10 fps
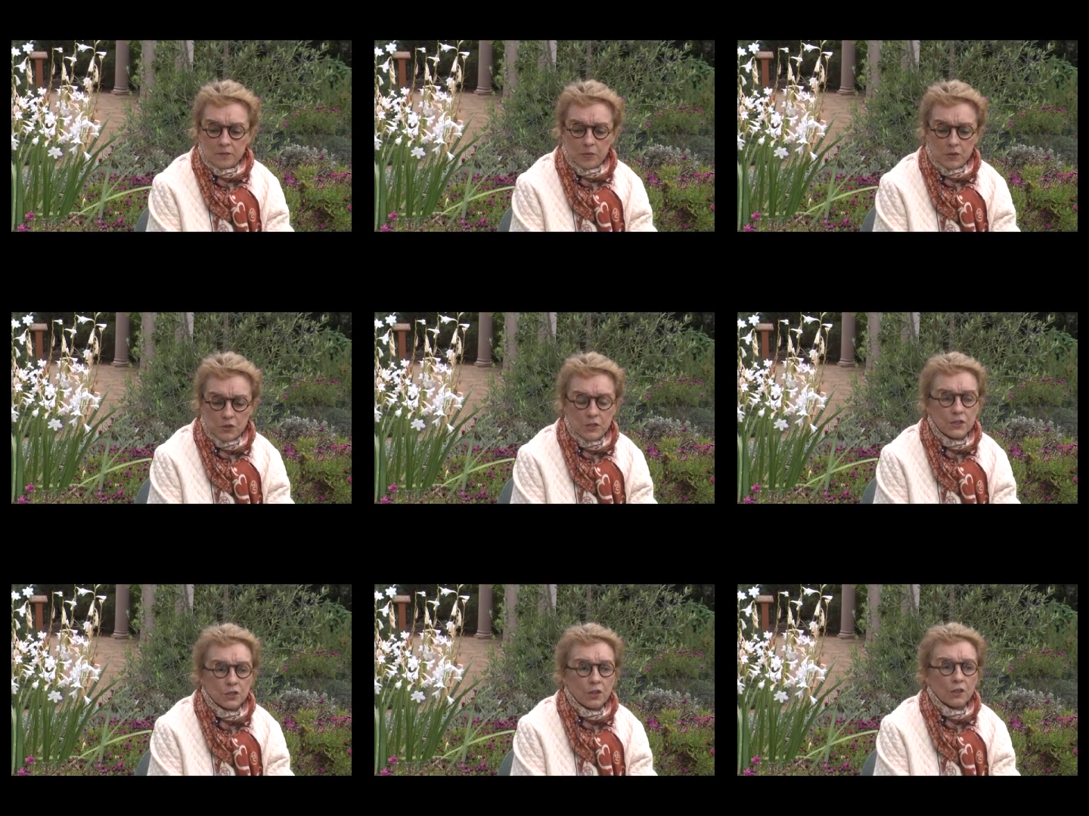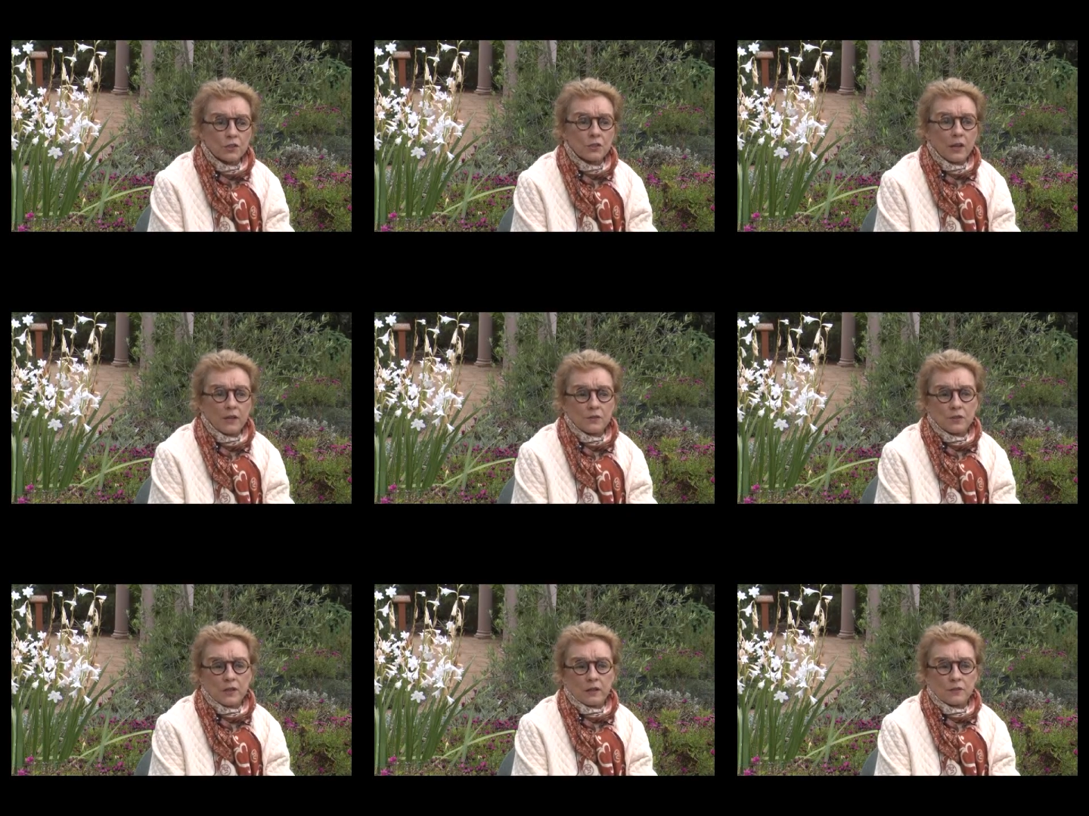because each culture has
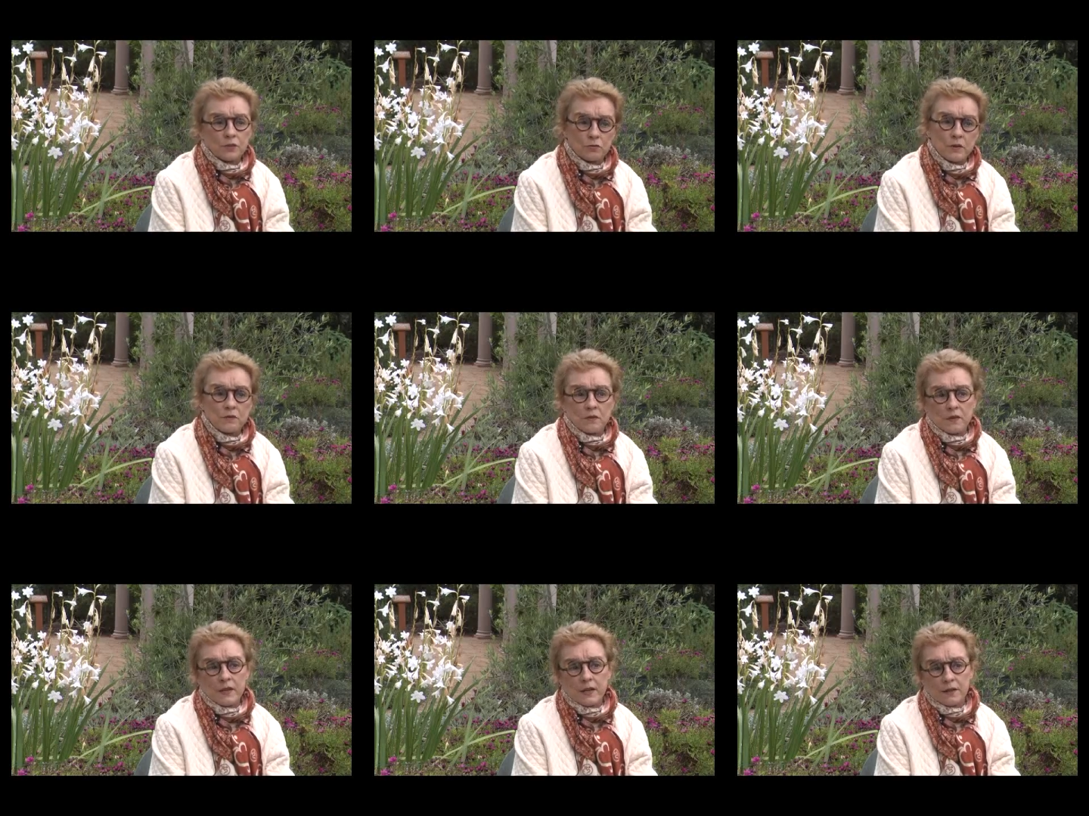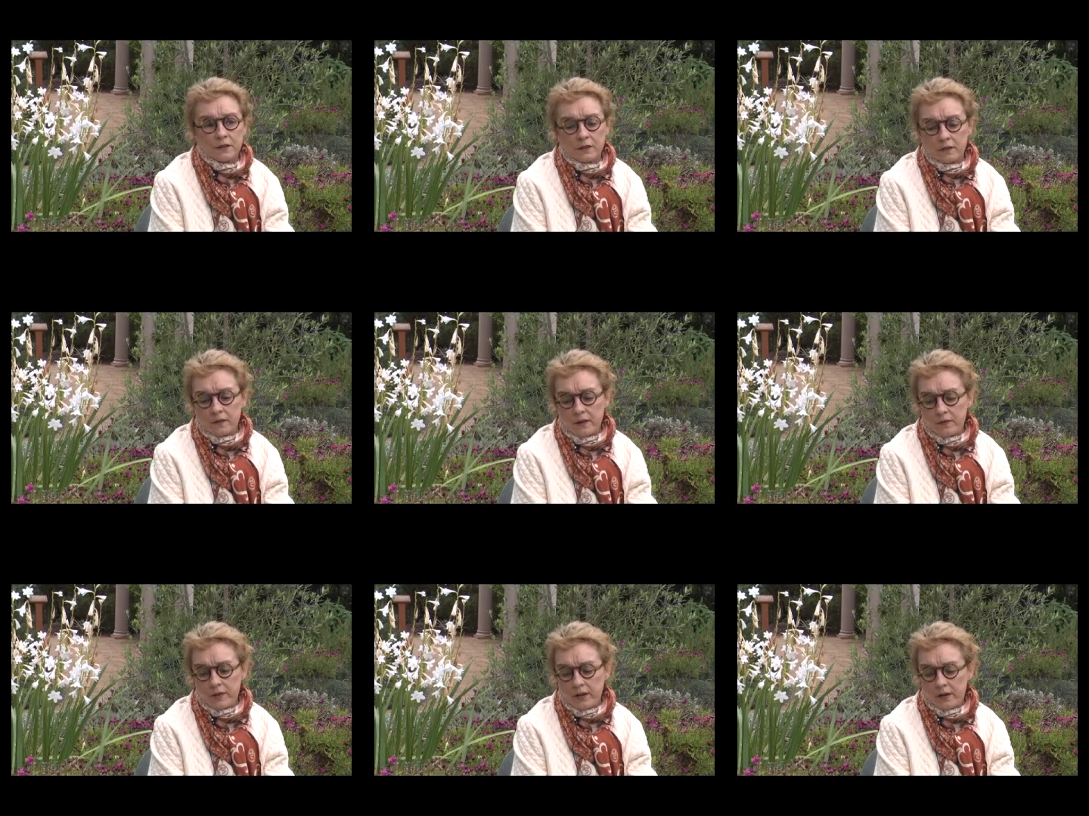their strengths and
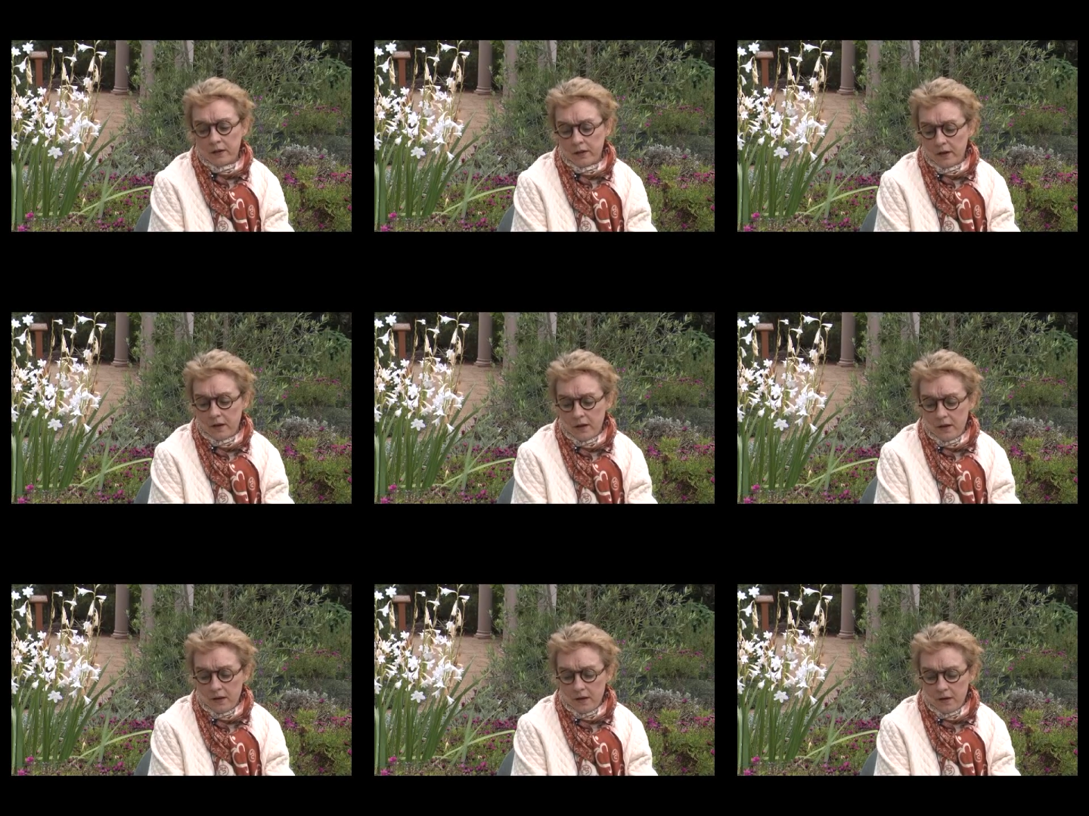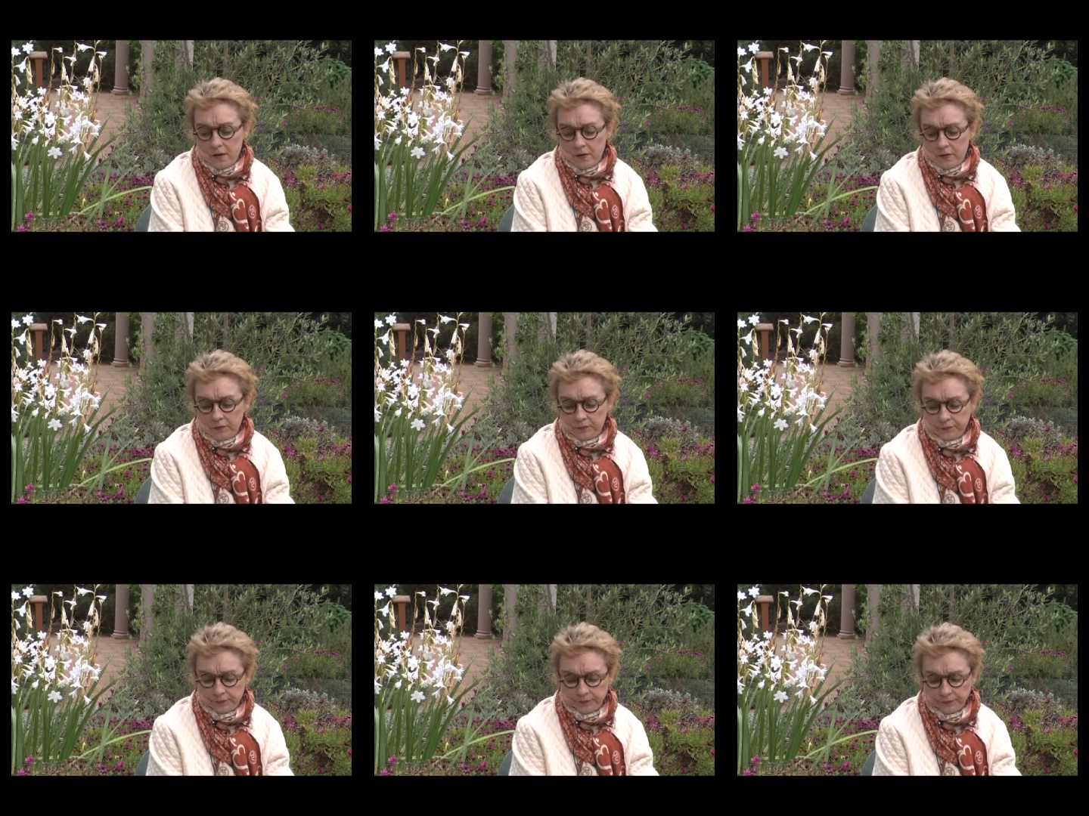their um,
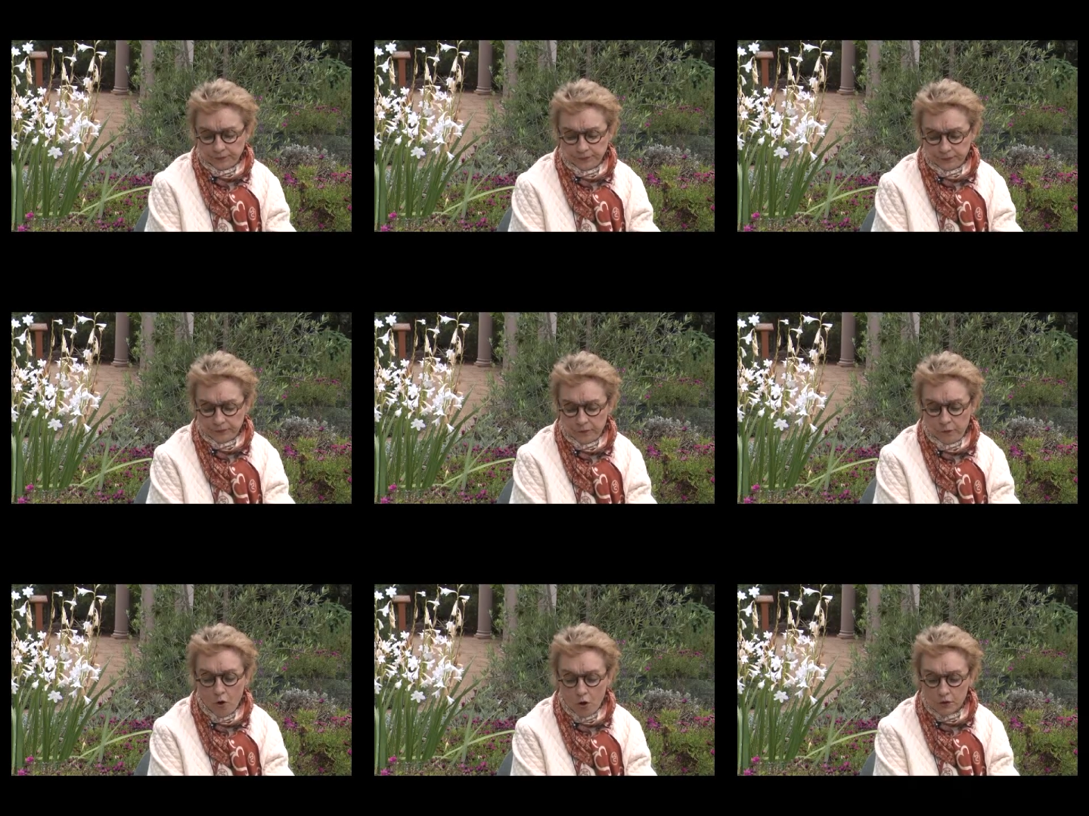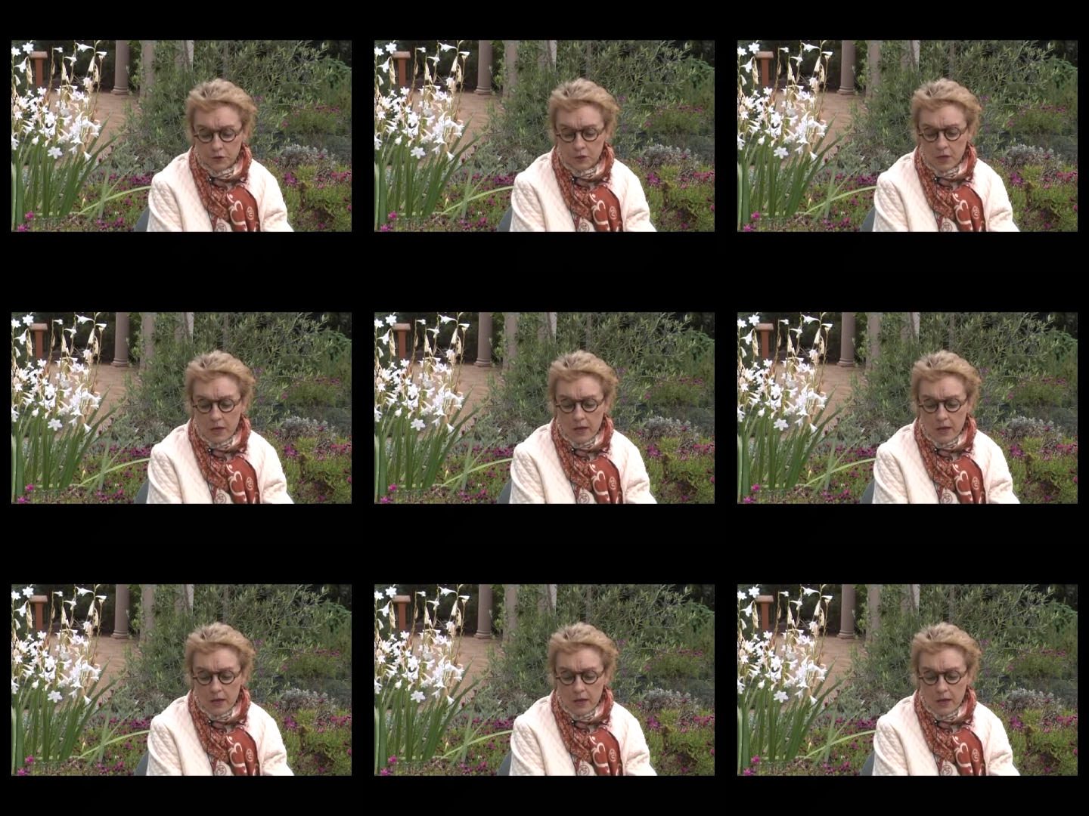faults.